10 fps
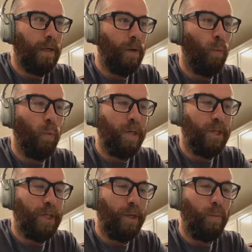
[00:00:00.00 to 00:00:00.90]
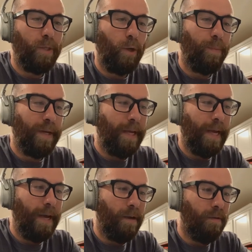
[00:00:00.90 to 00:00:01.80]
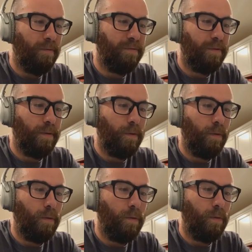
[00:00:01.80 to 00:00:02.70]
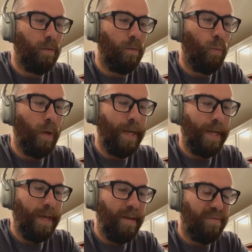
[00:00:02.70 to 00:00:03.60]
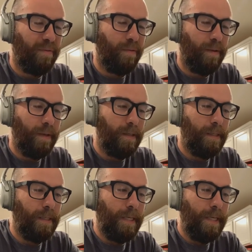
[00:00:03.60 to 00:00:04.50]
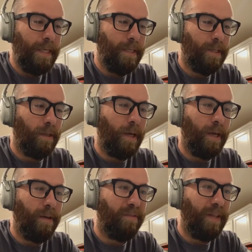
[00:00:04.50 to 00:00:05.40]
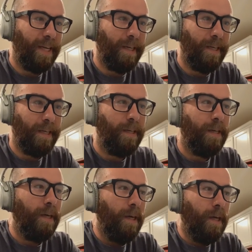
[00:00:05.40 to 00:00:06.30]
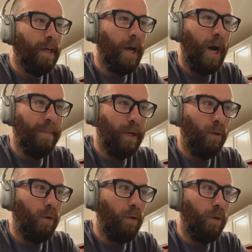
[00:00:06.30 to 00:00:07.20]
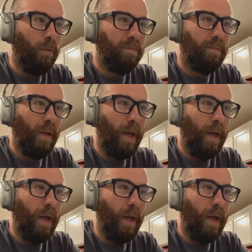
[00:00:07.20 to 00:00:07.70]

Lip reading: what she was hoping to get out of What If is a lot of like a comical,